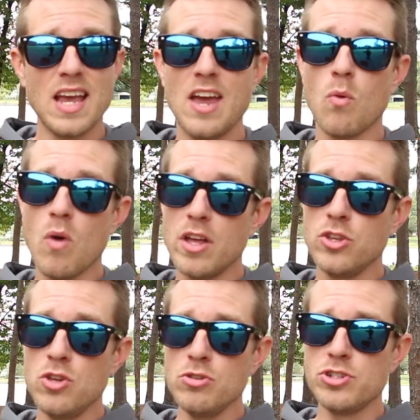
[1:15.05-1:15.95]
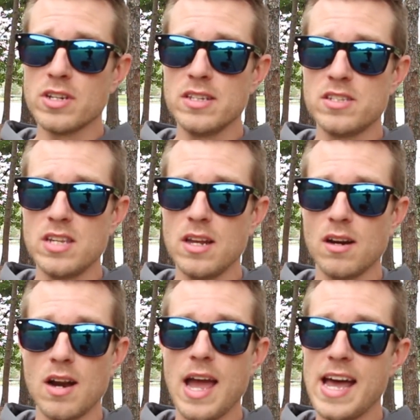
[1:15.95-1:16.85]
and what you should
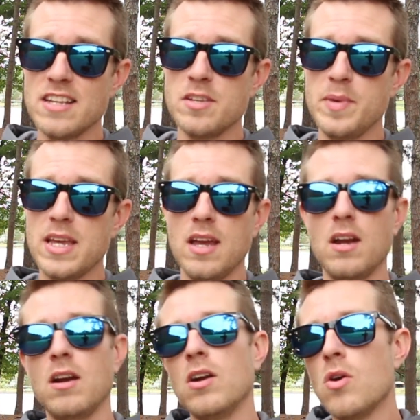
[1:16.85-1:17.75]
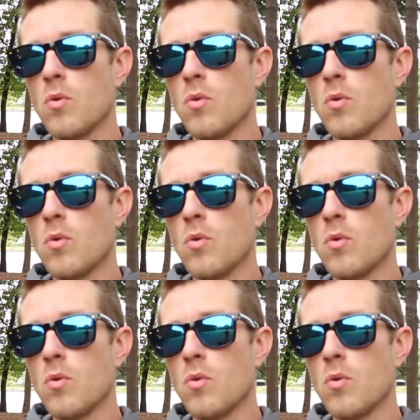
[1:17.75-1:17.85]
consider as a beginner